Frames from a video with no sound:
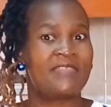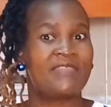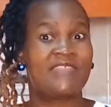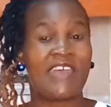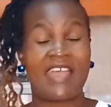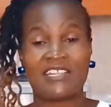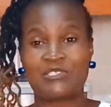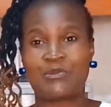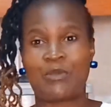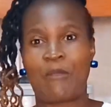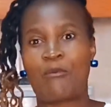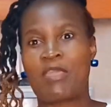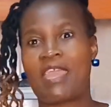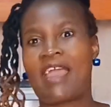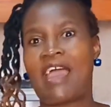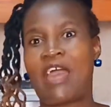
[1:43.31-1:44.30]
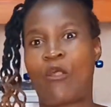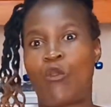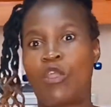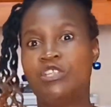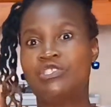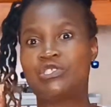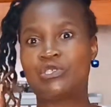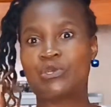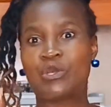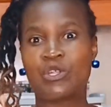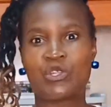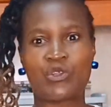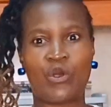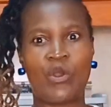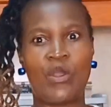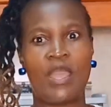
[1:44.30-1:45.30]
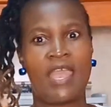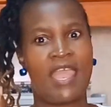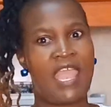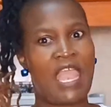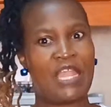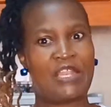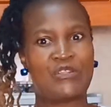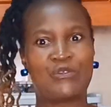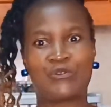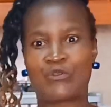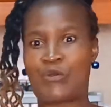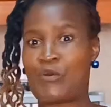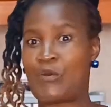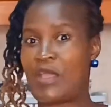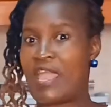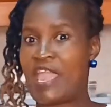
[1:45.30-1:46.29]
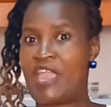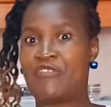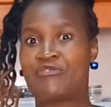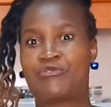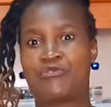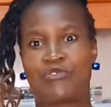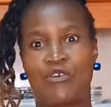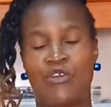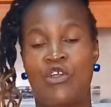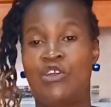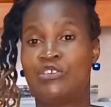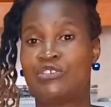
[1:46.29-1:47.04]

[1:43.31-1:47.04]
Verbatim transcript: That way we are going to grow and grow and grow.